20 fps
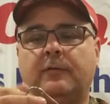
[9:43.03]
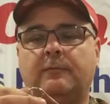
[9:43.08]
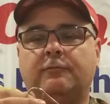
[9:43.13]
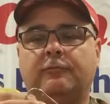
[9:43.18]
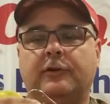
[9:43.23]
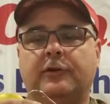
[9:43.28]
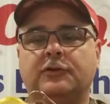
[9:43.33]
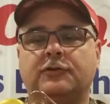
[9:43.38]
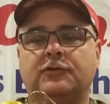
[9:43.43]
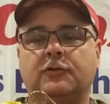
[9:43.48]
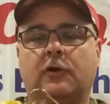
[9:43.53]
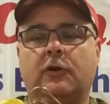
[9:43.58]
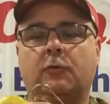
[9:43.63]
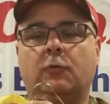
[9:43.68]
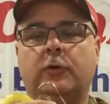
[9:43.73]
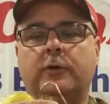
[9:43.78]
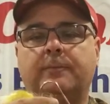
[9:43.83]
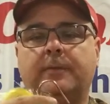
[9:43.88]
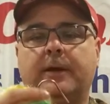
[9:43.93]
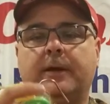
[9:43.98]
I'm pretty sure it
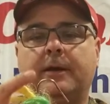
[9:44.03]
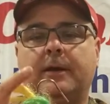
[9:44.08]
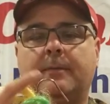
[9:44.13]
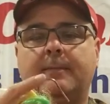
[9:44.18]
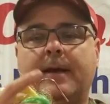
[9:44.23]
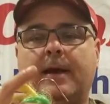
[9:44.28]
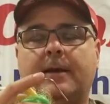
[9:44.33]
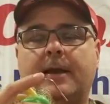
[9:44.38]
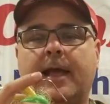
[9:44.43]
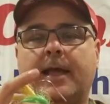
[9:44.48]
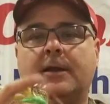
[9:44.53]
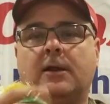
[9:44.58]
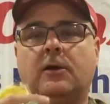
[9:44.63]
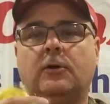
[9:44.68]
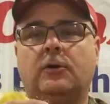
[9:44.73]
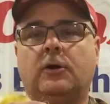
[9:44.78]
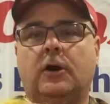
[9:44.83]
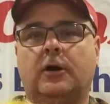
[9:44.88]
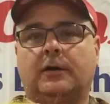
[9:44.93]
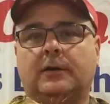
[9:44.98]
would be about
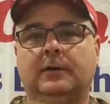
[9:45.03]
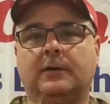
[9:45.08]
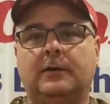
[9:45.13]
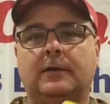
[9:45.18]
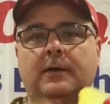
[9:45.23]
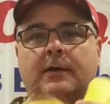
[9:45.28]
8-0 hook.